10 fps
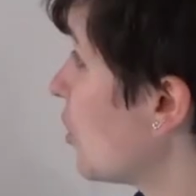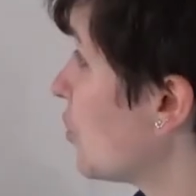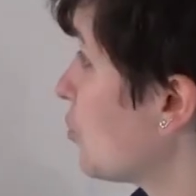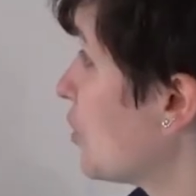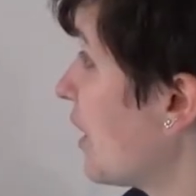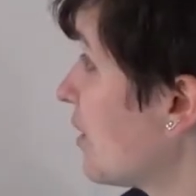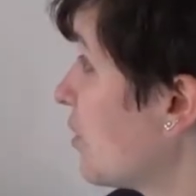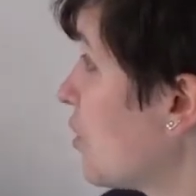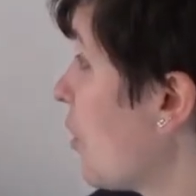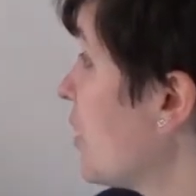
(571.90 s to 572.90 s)
to change.
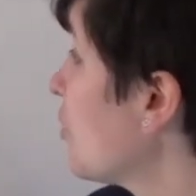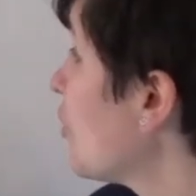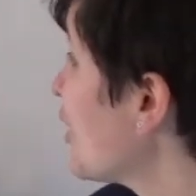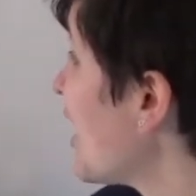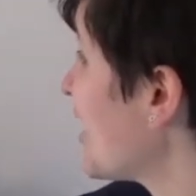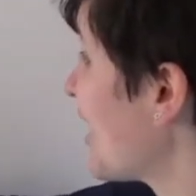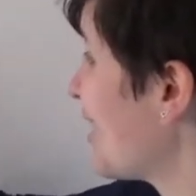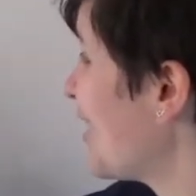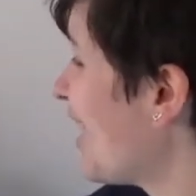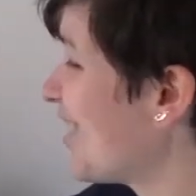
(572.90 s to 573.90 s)
So it's not just a
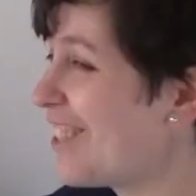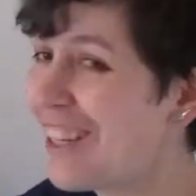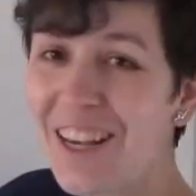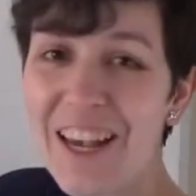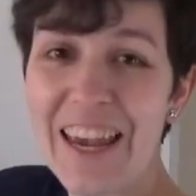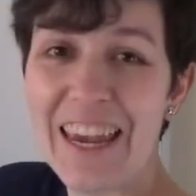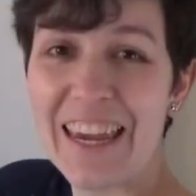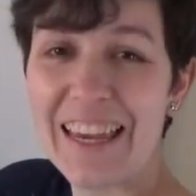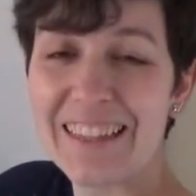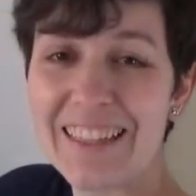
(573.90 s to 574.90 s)
change
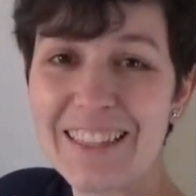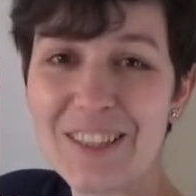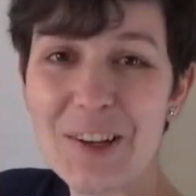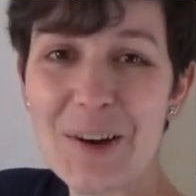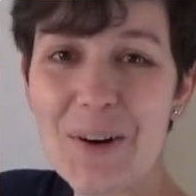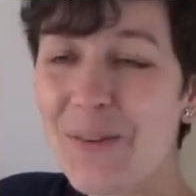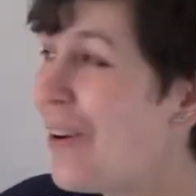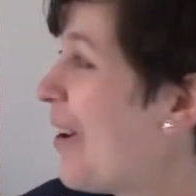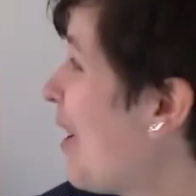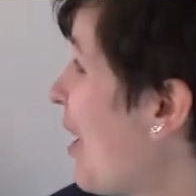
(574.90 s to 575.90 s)
in terms of
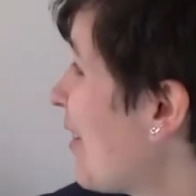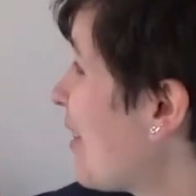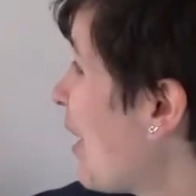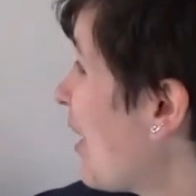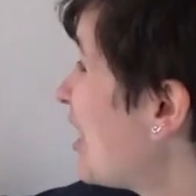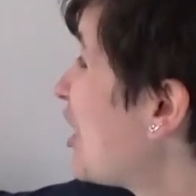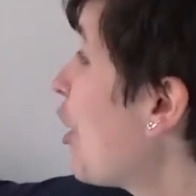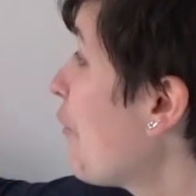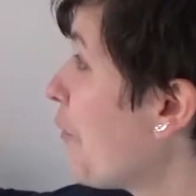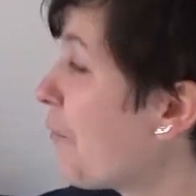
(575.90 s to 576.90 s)
the
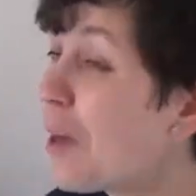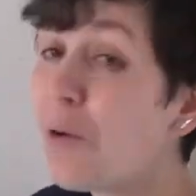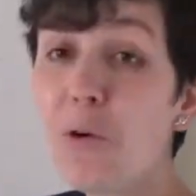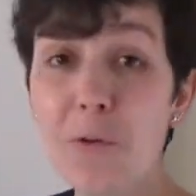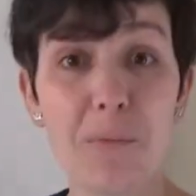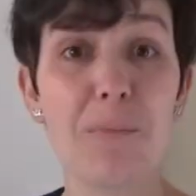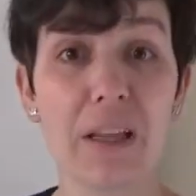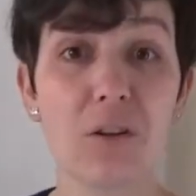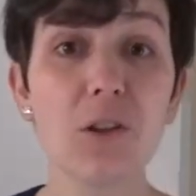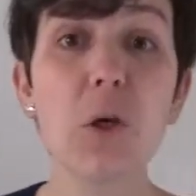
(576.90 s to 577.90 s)
shape of the curve, but
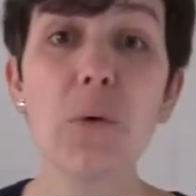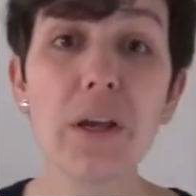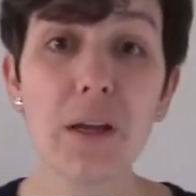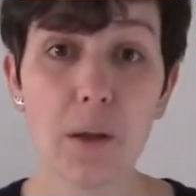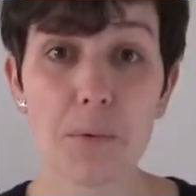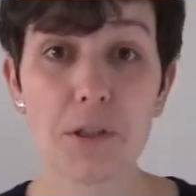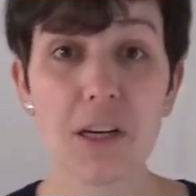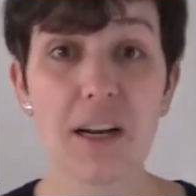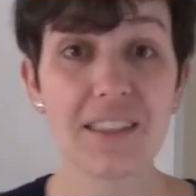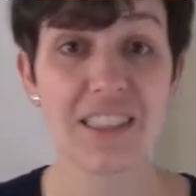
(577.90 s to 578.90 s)
also we can observe
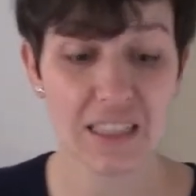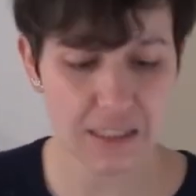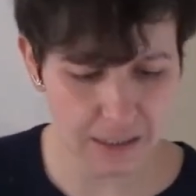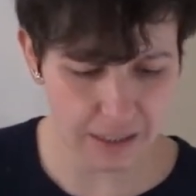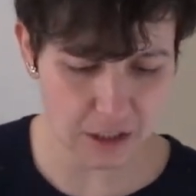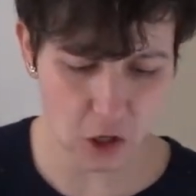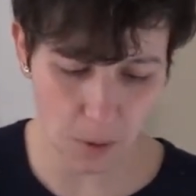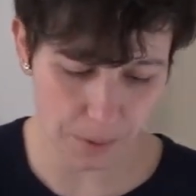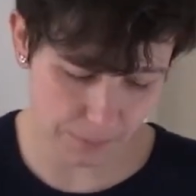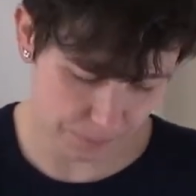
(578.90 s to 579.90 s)
a change in the slope.
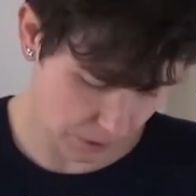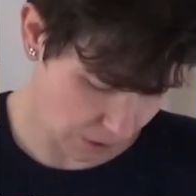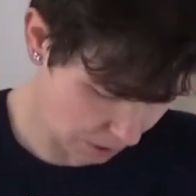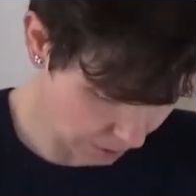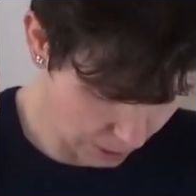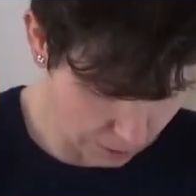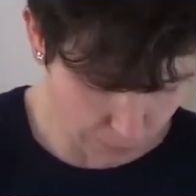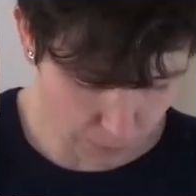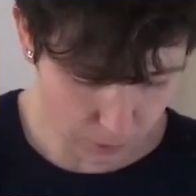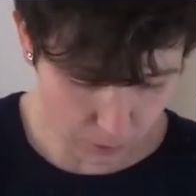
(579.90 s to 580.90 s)

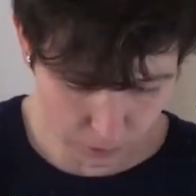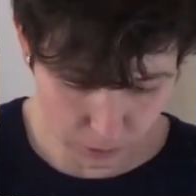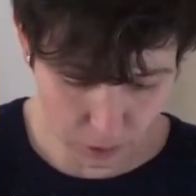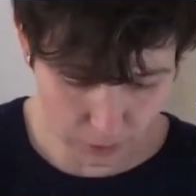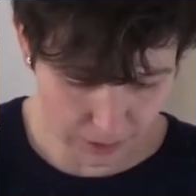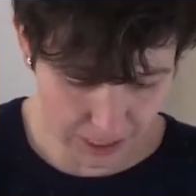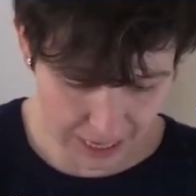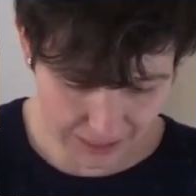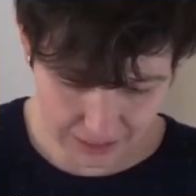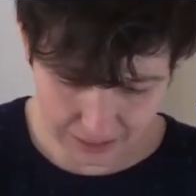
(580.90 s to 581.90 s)
More. So
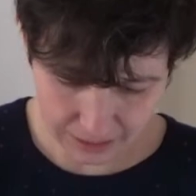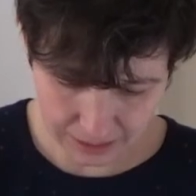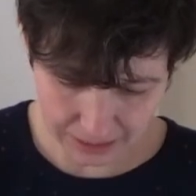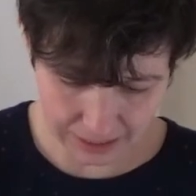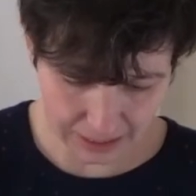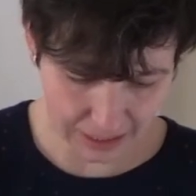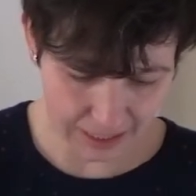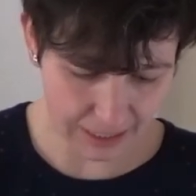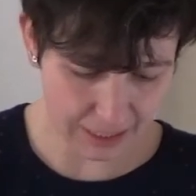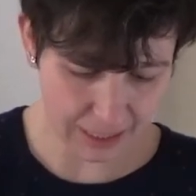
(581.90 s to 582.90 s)
that
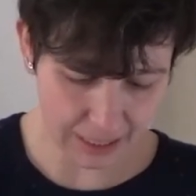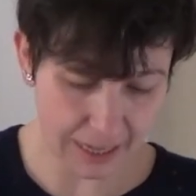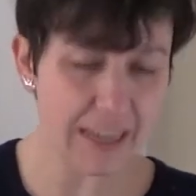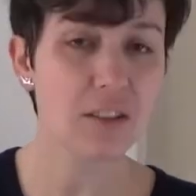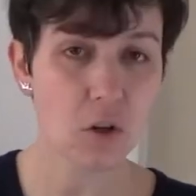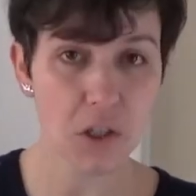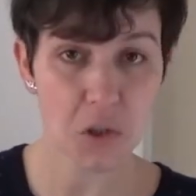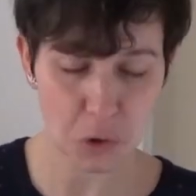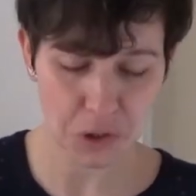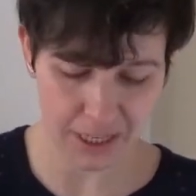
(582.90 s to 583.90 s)
is going
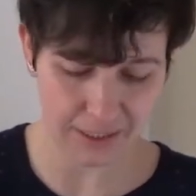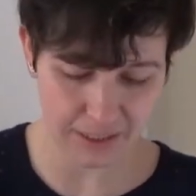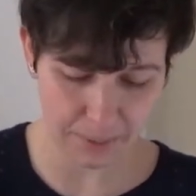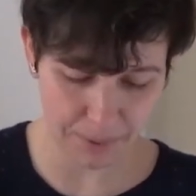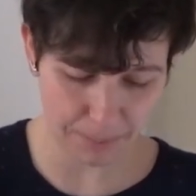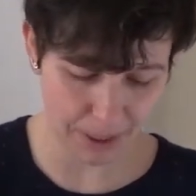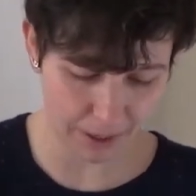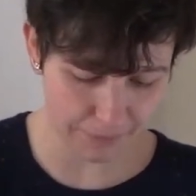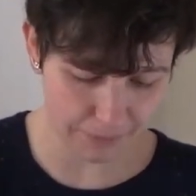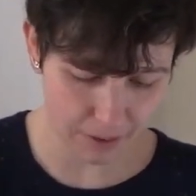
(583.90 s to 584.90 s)
to change the PPF.
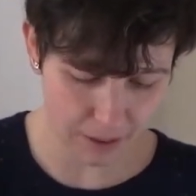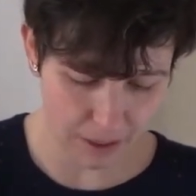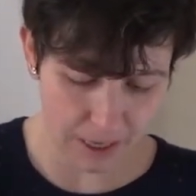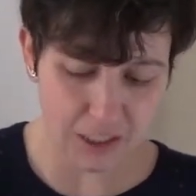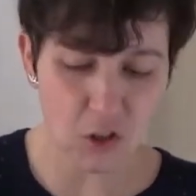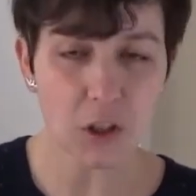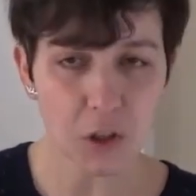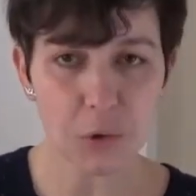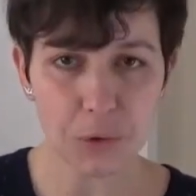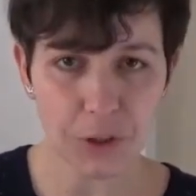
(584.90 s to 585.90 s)
It's going
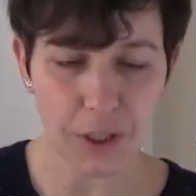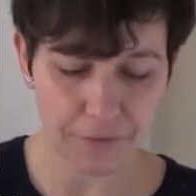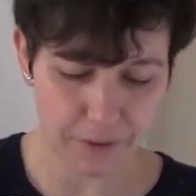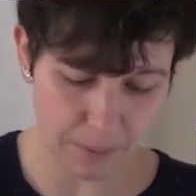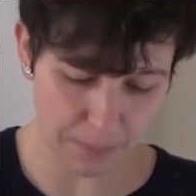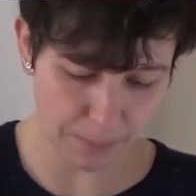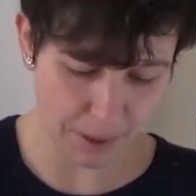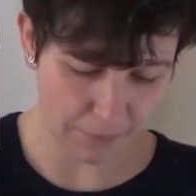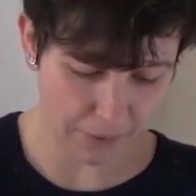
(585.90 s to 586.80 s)
to shift the PPF.